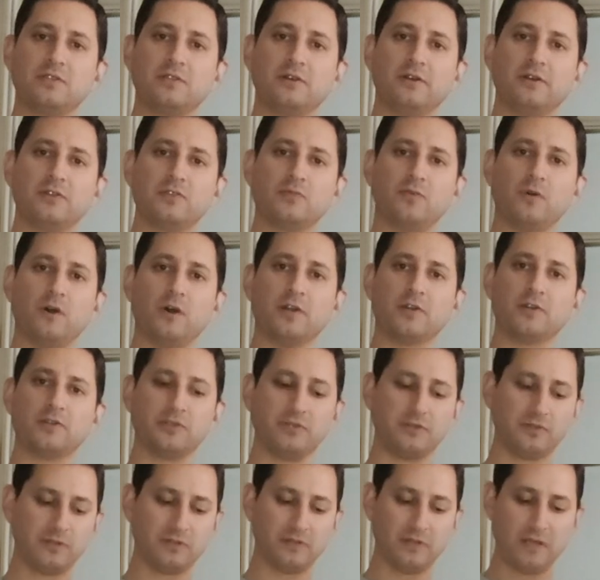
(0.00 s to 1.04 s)
these large
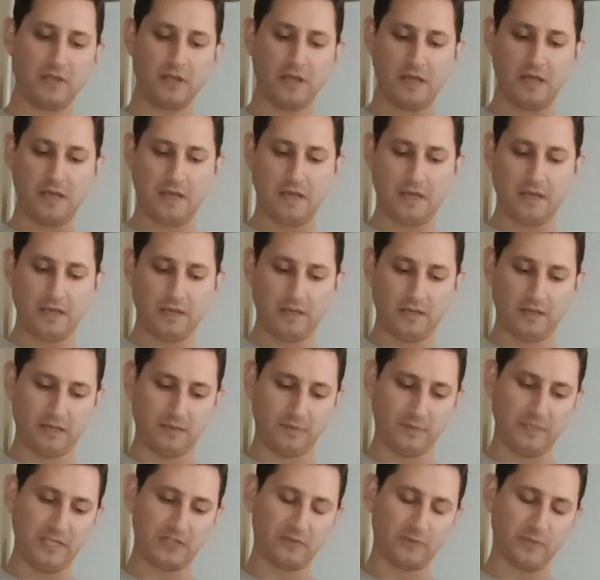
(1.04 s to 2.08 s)
washers.
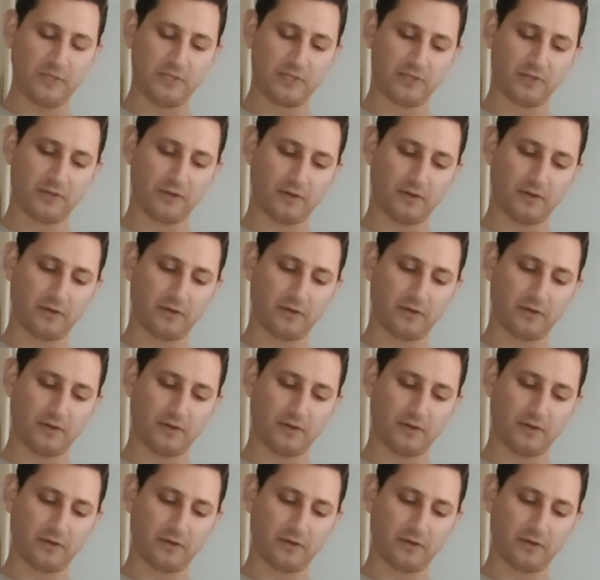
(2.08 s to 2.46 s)
Um, these ones